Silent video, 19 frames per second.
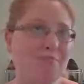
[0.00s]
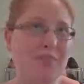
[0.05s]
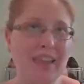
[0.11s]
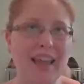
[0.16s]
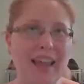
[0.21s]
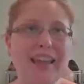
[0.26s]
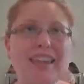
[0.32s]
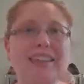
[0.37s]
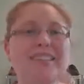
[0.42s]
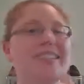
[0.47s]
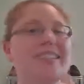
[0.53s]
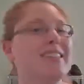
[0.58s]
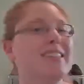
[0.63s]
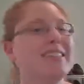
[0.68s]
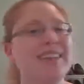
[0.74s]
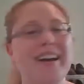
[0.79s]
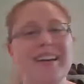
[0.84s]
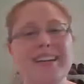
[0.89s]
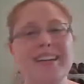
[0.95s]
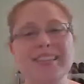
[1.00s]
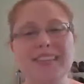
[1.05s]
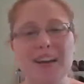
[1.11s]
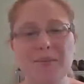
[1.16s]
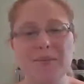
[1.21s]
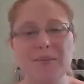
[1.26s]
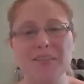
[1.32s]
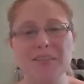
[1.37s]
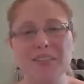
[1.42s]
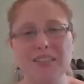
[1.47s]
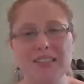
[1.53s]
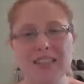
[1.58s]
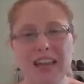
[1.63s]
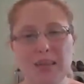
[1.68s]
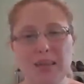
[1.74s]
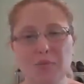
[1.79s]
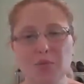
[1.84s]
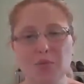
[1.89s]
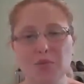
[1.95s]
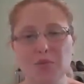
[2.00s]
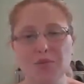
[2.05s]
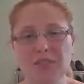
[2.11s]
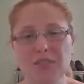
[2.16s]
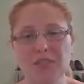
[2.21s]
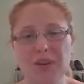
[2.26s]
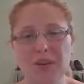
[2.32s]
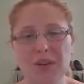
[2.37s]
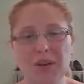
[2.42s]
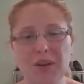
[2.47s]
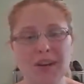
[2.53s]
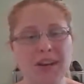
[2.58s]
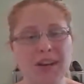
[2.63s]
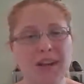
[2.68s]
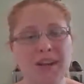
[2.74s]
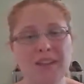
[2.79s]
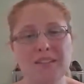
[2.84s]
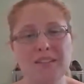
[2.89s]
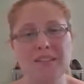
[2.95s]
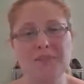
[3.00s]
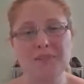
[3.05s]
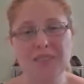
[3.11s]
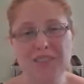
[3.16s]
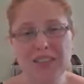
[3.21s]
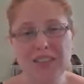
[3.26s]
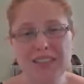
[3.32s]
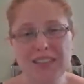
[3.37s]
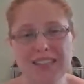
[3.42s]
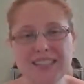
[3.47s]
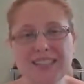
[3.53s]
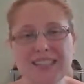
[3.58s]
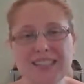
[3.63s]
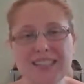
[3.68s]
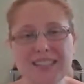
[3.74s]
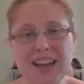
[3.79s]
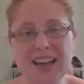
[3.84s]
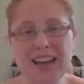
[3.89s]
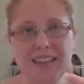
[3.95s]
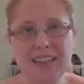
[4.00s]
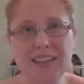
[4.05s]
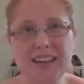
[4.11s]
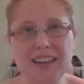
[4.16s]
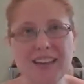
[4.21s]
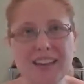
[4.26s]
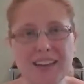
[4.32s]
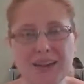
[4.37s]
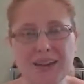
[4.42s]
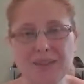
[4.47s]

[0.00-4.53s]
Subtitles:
planes starting to come onto the table. So this, I think,